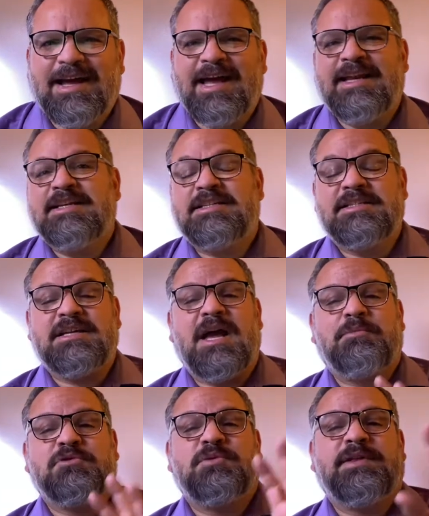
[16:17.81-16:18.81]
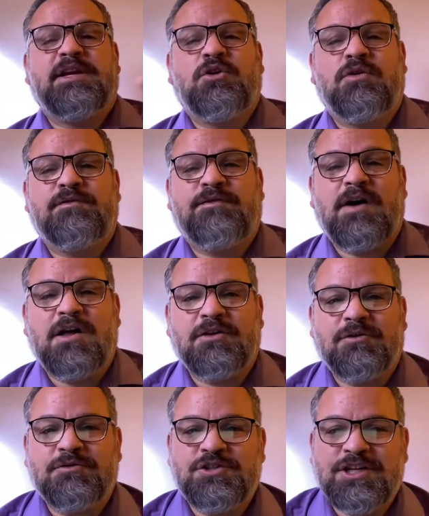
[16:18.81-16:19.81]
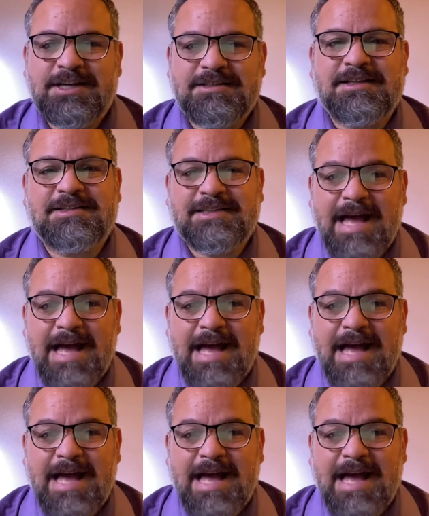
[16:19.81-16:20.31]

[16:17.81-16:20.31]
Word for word: And his disciples would then go follow Jesus.